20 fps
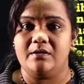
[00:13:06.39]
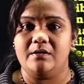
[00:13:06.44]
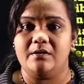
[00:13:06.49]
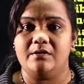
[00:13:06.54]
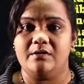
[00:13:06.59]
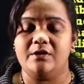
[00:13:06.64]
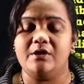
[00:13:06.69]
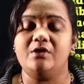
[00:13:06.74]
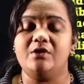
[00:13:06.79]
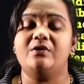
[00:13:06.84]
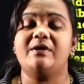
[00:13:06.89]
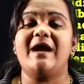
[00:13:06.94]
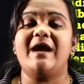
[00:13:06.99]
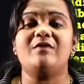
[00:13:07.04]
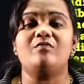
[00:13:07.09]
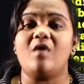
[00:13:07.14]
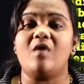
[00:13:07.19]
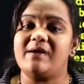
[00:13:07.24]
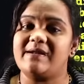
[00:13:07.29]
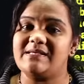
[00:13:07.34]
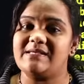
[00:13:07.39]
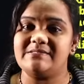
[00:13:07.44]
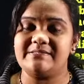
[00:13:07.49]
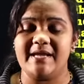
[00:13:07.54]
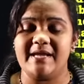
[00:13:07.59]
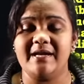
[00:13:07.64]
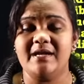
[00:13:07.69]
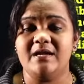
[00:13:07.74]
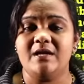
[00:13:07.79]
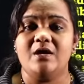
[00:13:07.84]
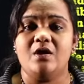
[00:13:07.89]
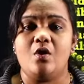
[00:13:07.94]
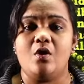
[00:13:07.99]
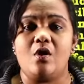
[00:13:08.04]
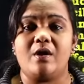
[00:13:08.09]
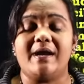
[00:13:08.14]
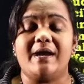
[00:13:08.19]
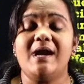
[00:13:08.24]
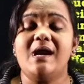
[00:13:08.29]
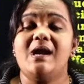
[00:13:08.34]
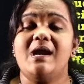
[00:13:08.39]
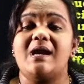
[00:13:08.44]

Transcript: Did you get what I said? Okay.